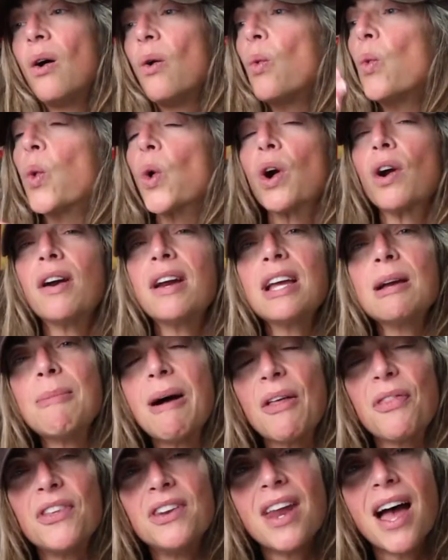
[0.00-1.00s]
worrying
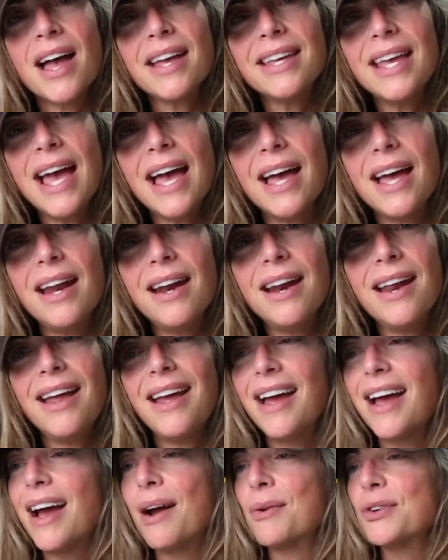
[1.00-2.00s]
about the not yet,
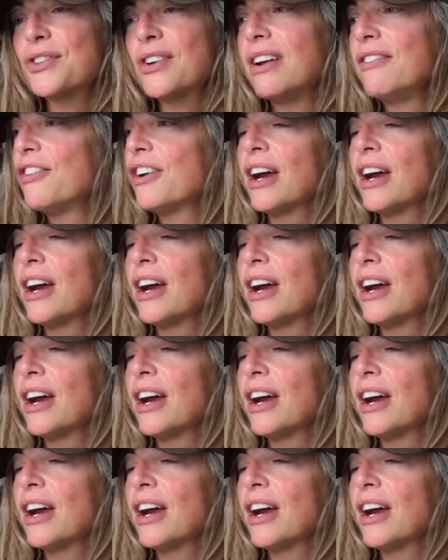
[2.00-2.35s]
and we're trying